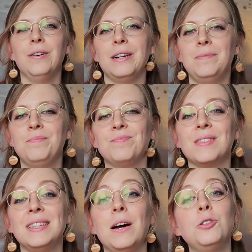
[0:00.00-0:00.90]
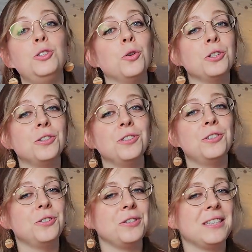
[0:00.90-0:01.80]
All right, now it's your turn
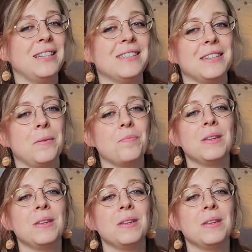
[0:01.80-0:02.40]
to do the tasting.